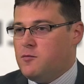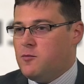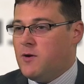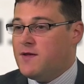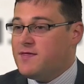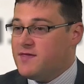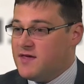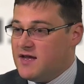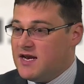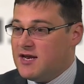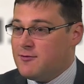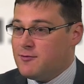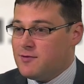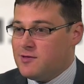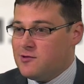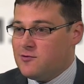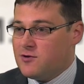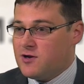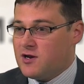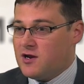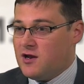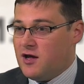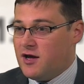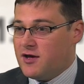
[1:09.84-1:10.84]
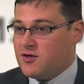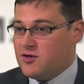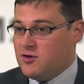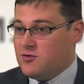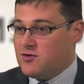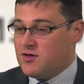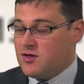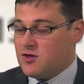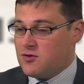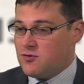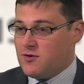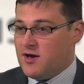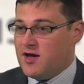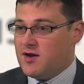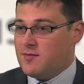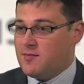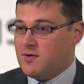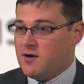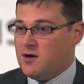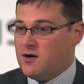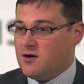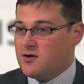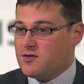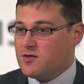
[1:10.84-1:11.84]
When dealing with lookalikes using
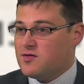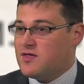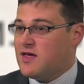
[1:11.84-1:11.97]
trademarks,